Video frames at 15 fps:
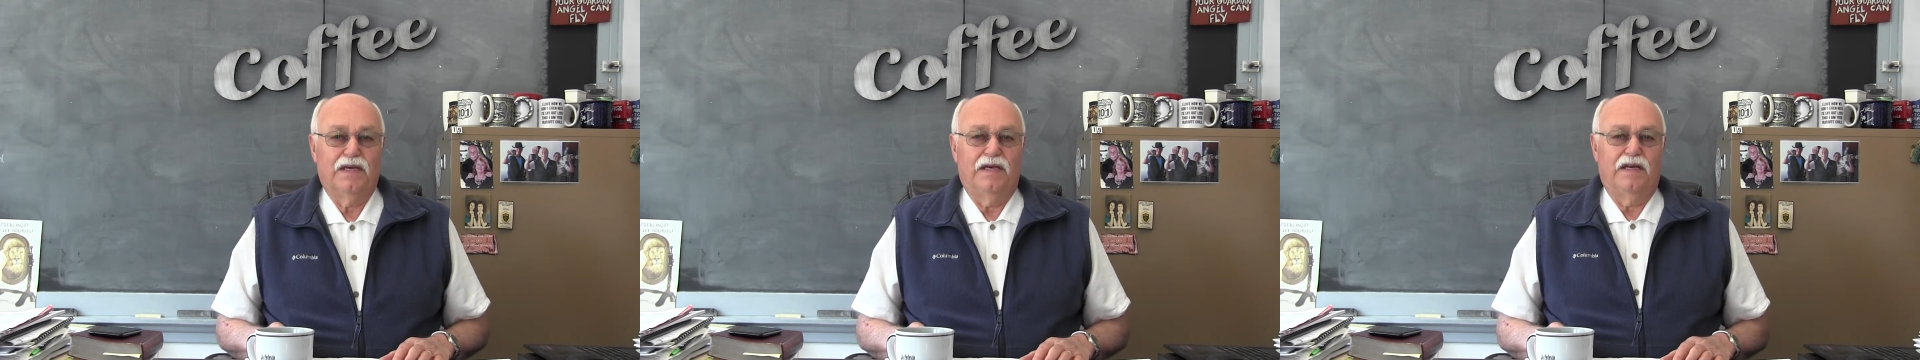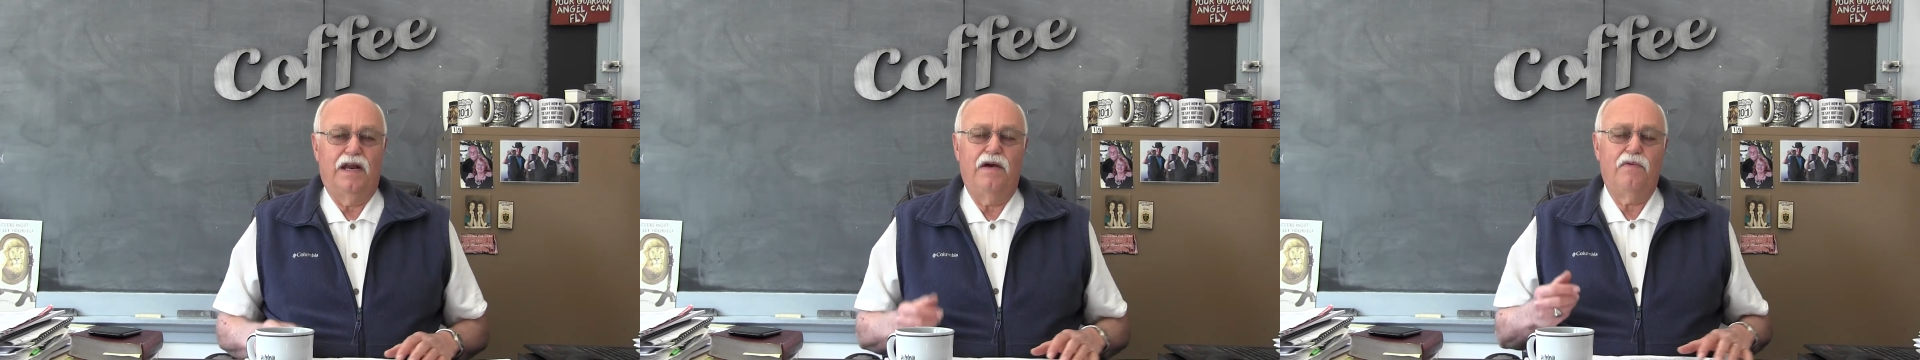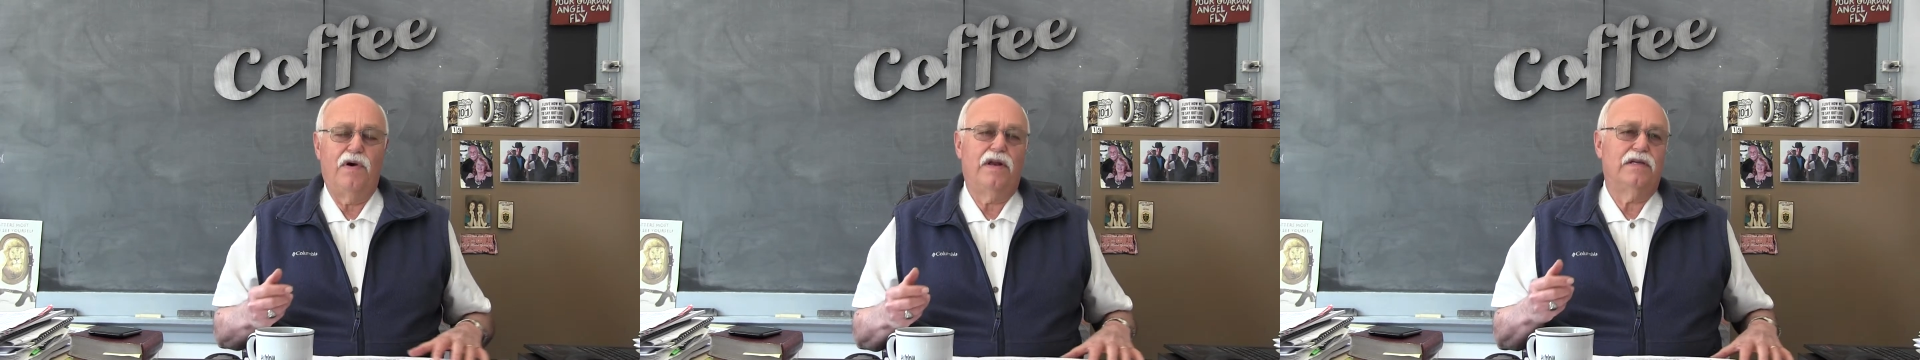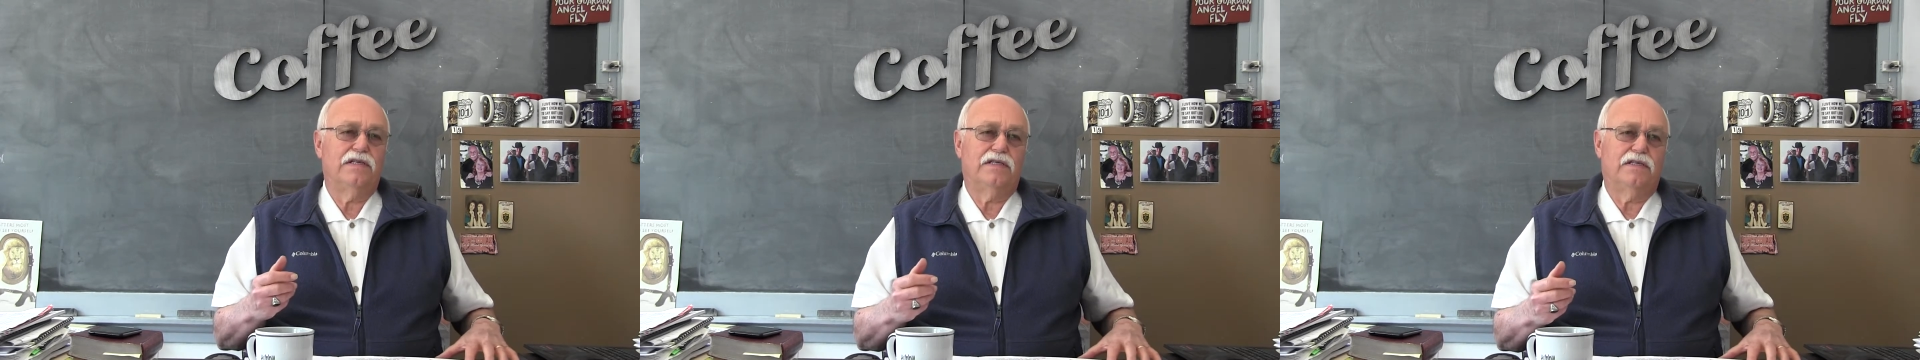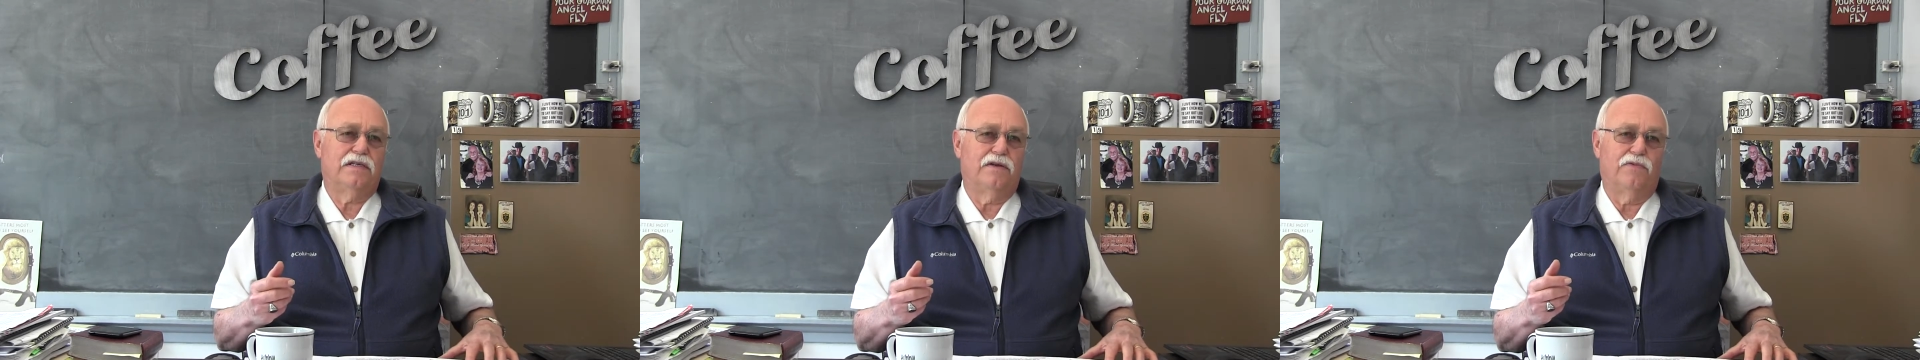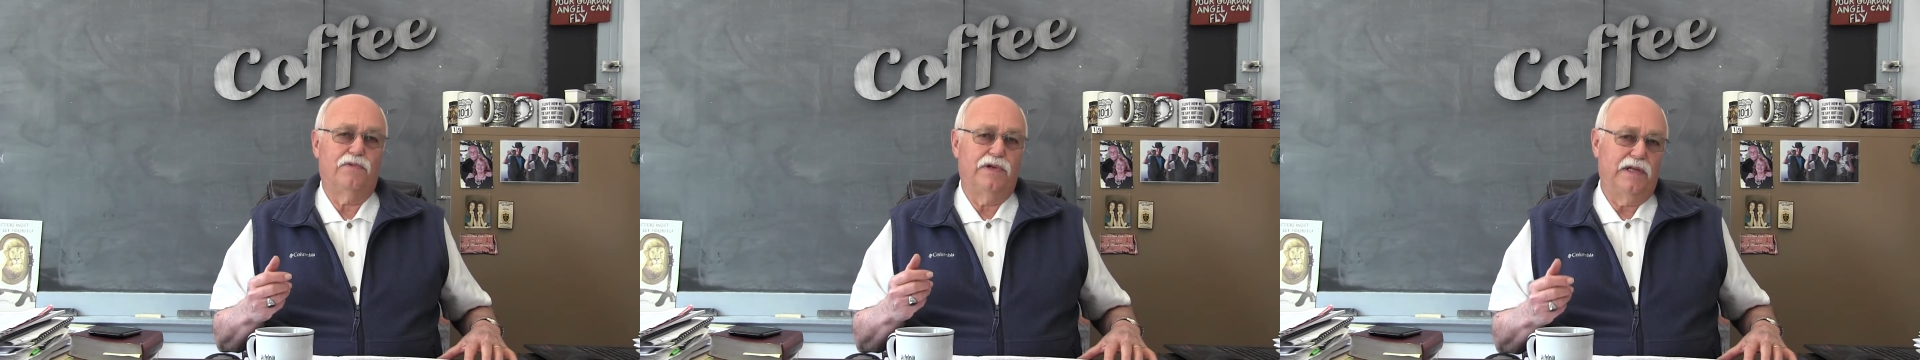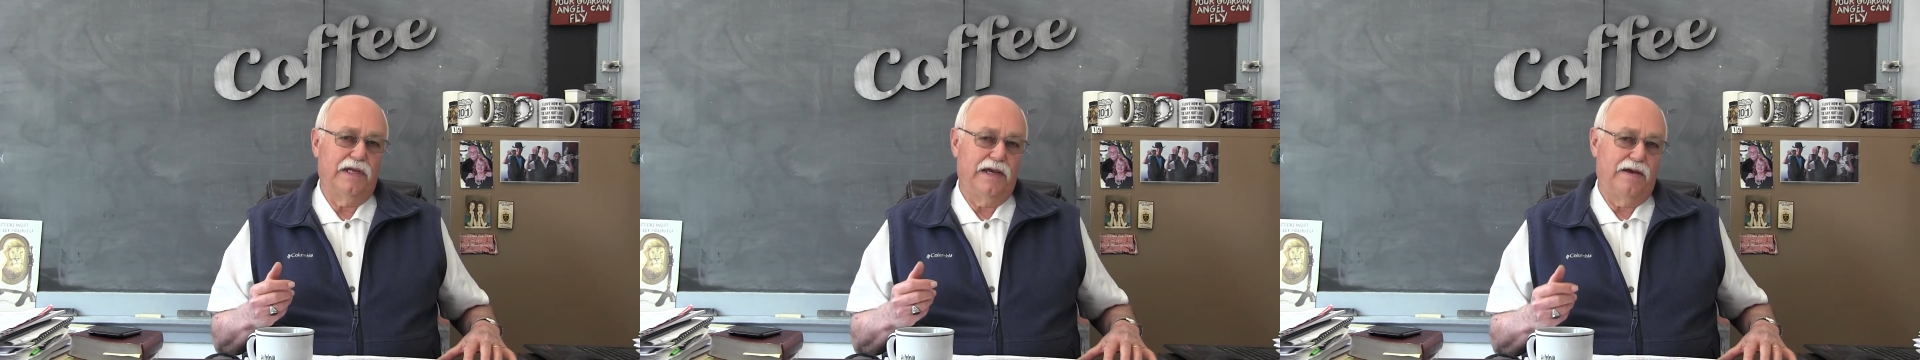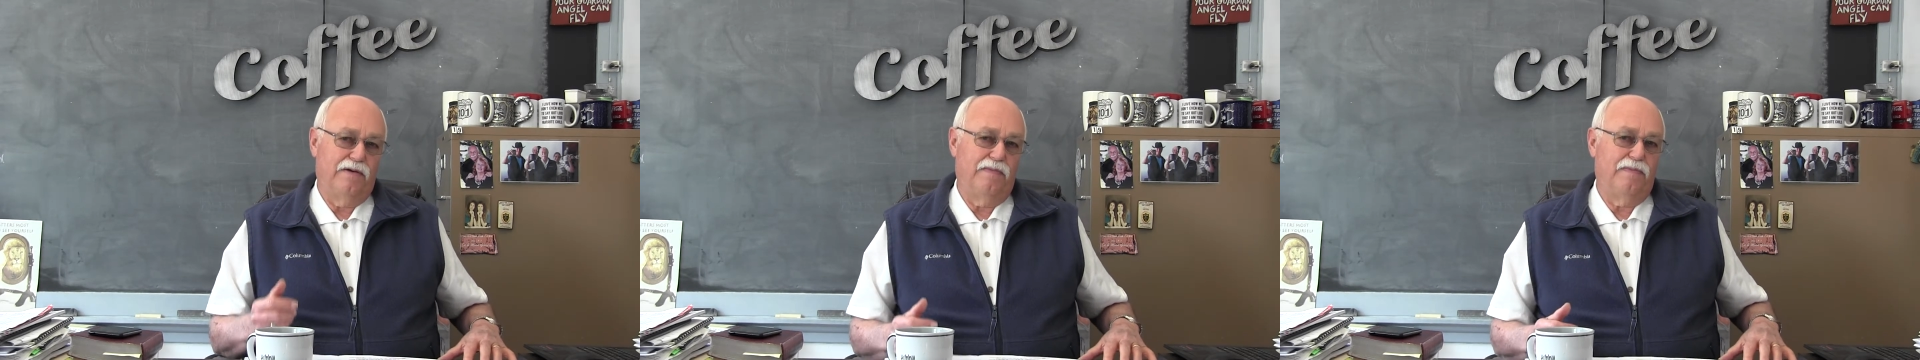And I want us to
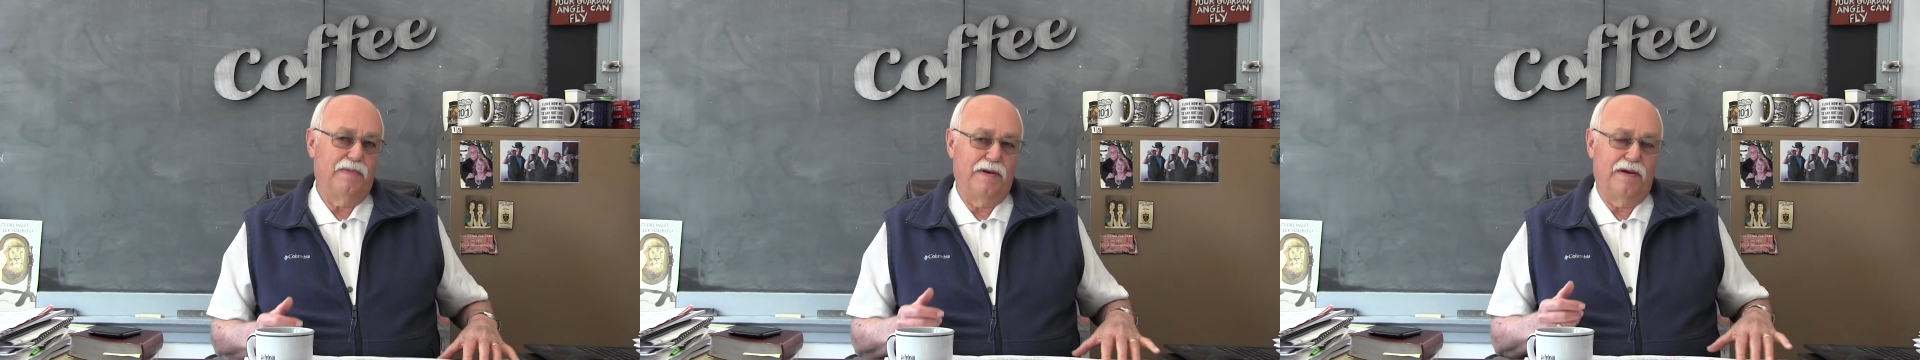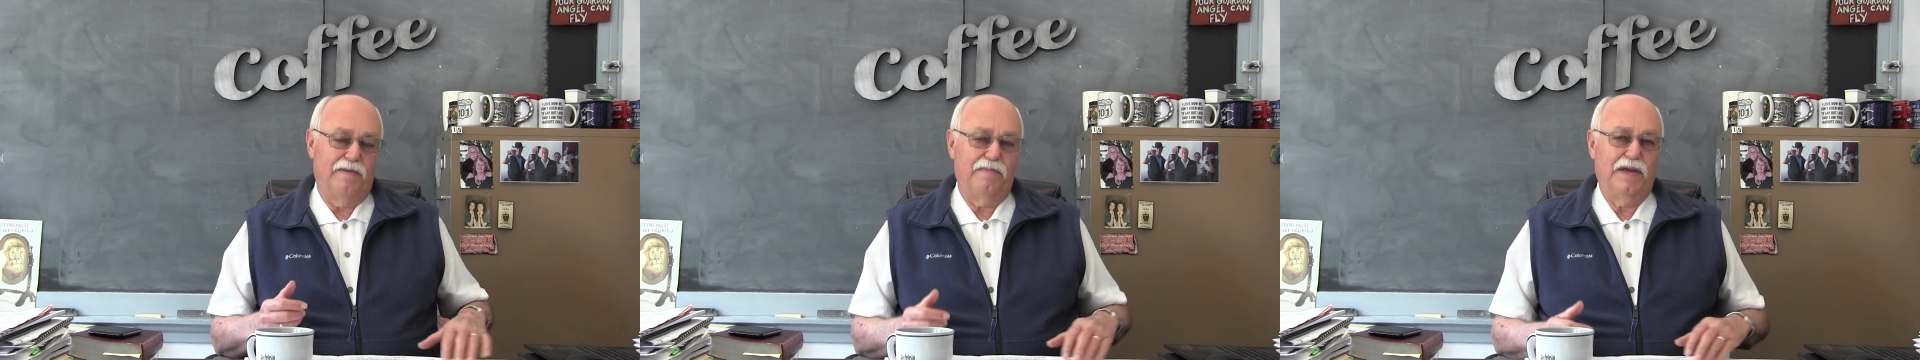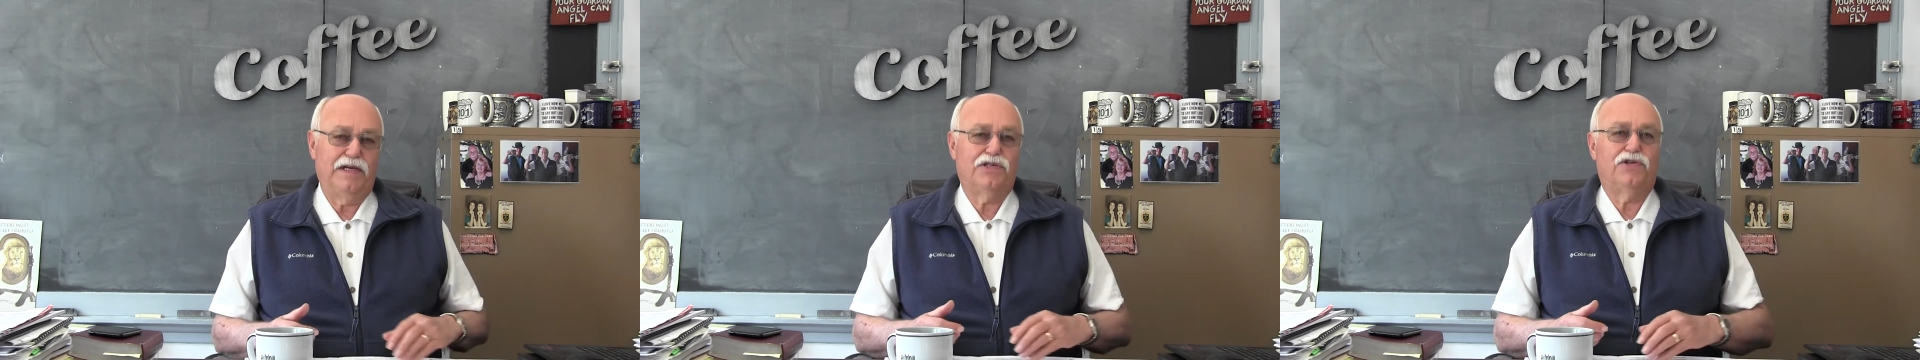really help make